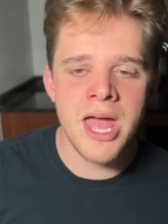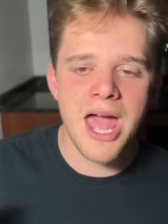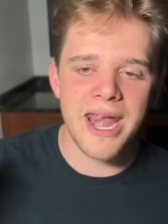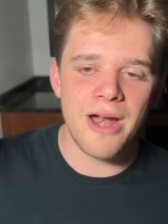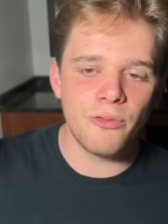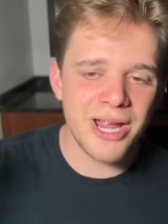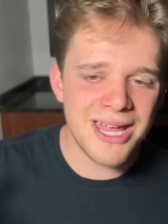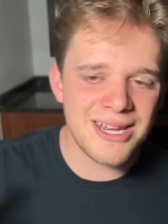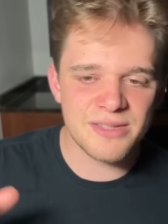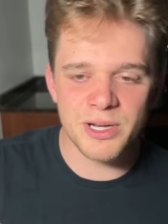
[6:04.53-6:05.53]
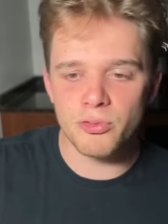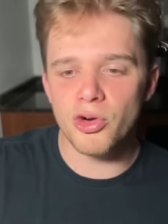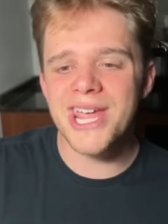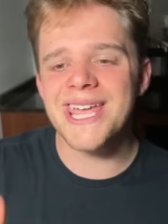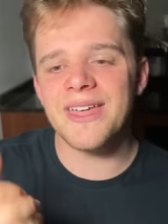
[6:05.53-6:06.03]
And Iran has been
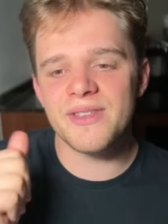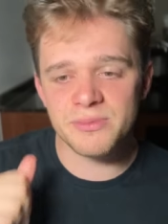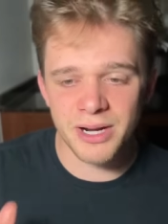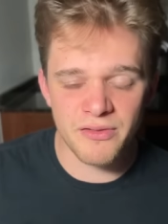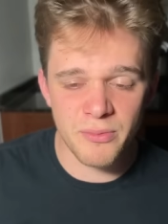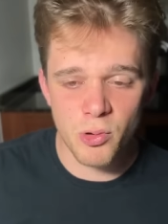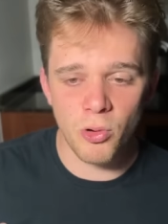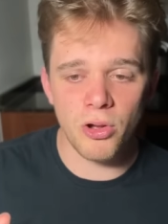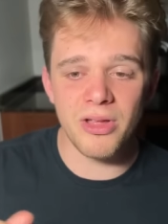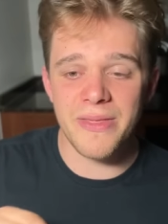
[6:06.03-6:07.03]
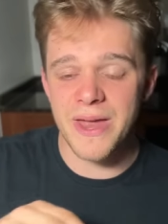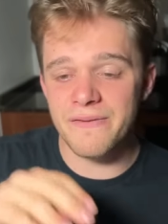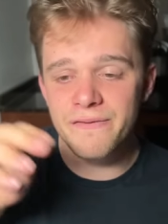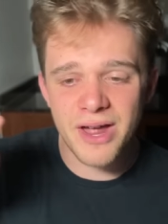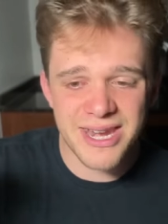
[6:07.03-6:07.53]
raking in this money from the oil and then
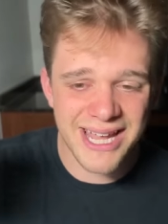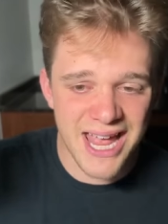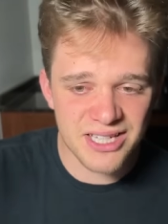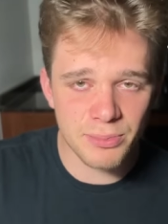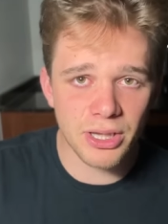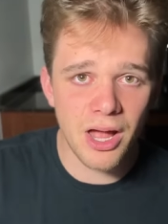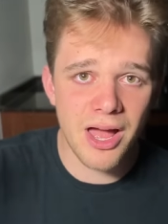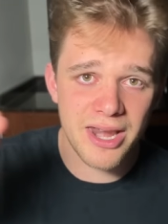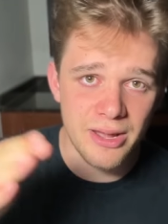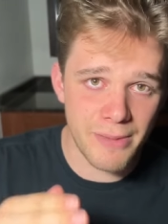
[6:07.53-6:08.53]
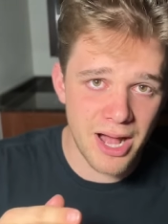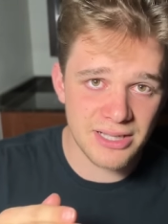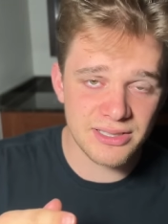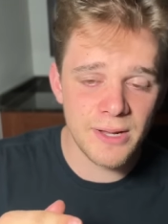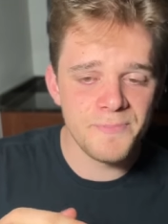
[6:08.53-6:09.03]
funding Hezbollah and Hamas